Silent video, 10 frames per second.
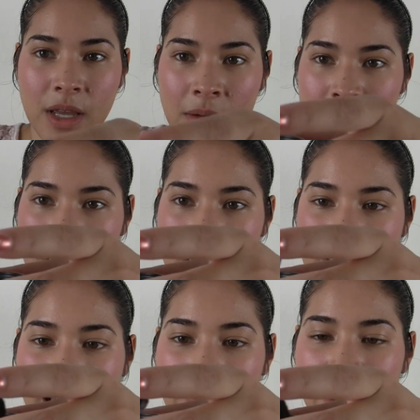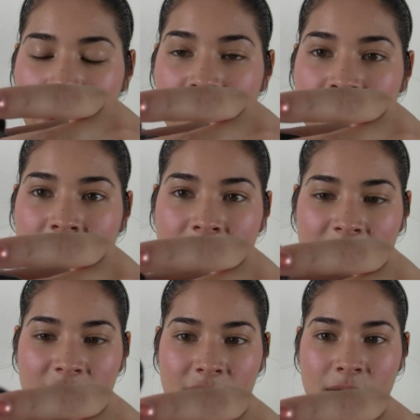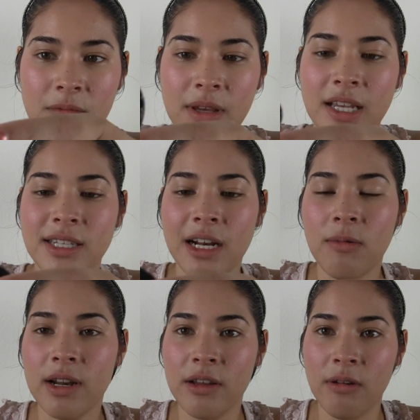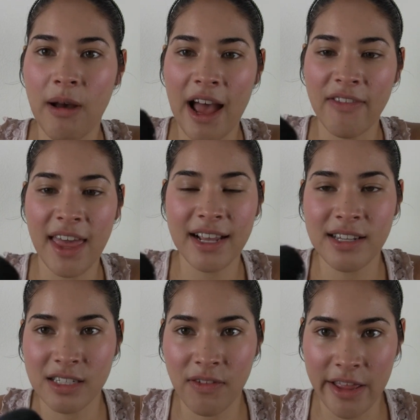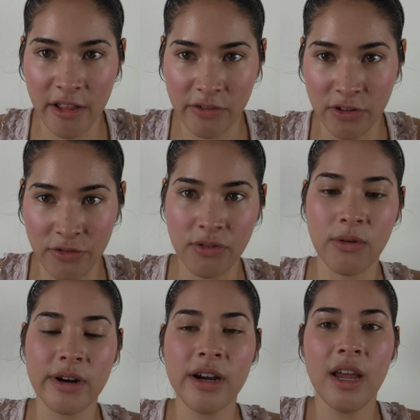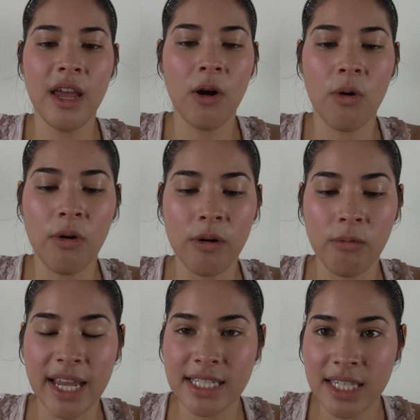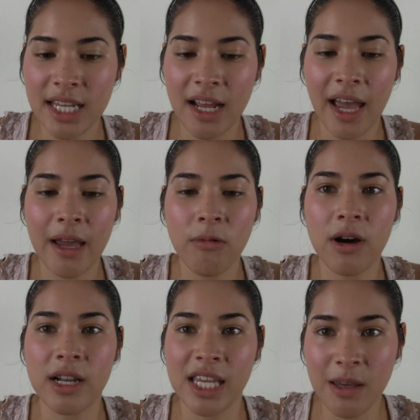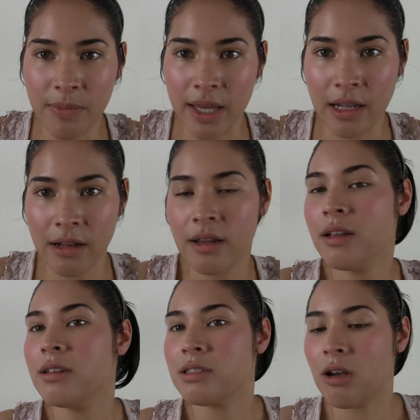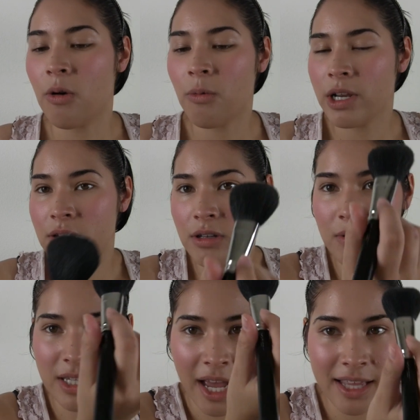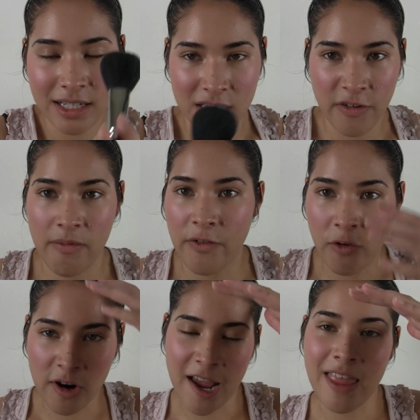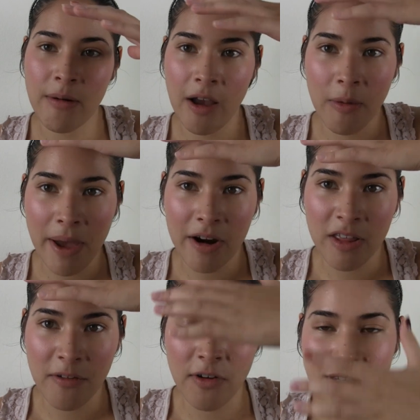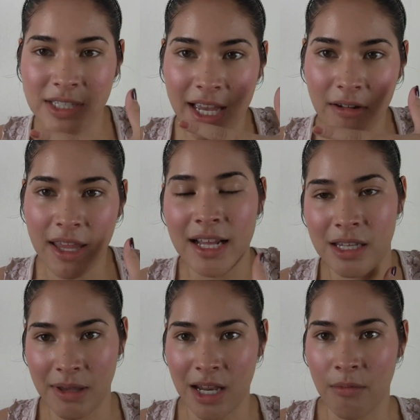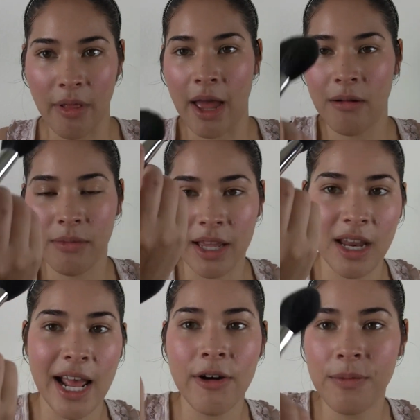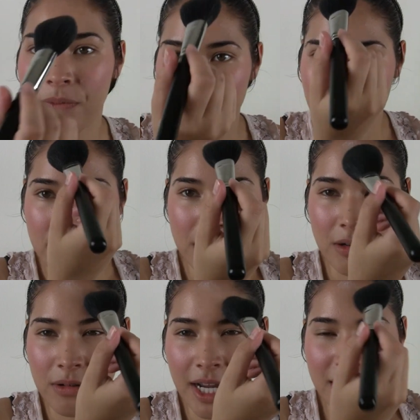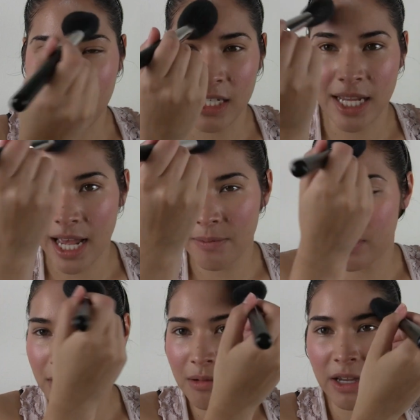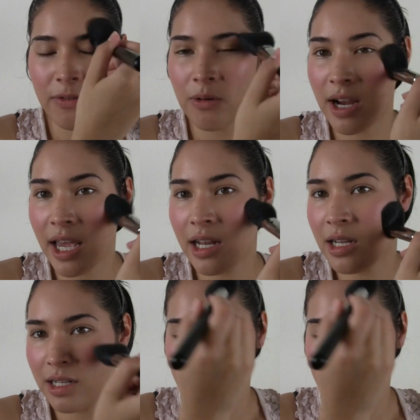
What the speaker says: I'm just going to tap that off in the lid because I don't want to have the excess fly all over the floor or waste it. I want to keep it. So what you do is I like to start from the forehead. That way all the powder that falls down ends up getting blended out. So I just kind of tap a little on my forehead.